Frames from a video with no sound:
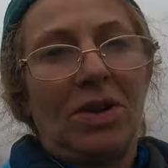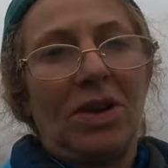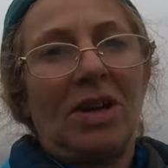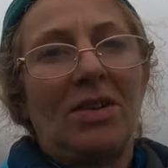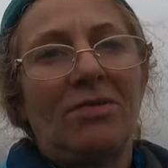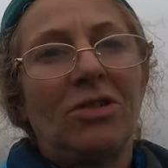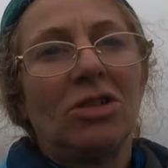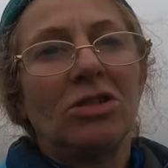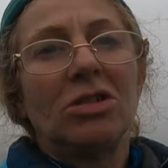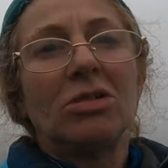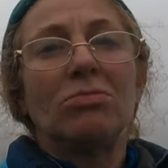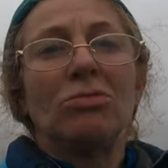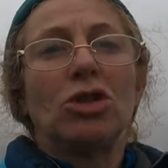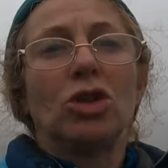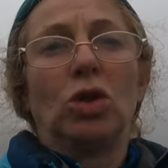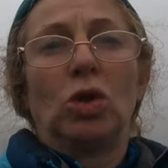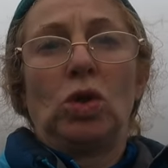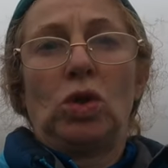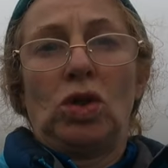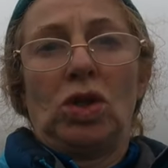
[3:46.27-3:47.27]
We have got some
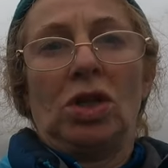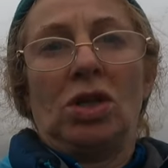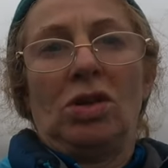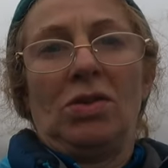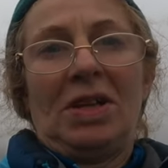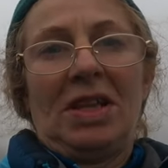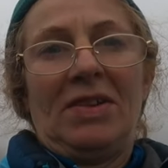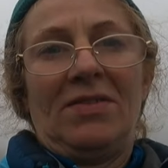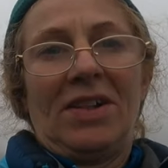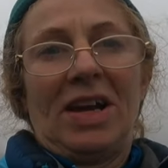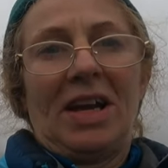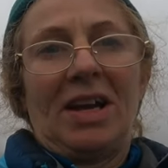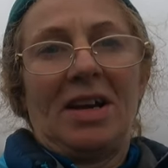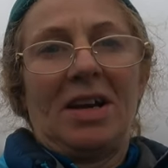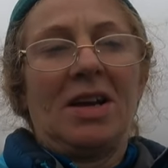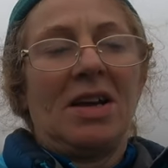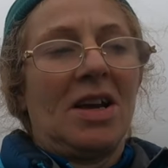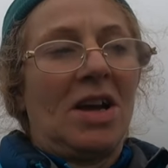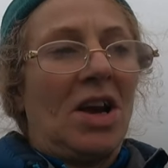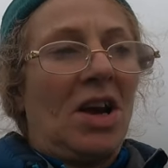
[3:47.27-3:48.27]
chores to do in the van,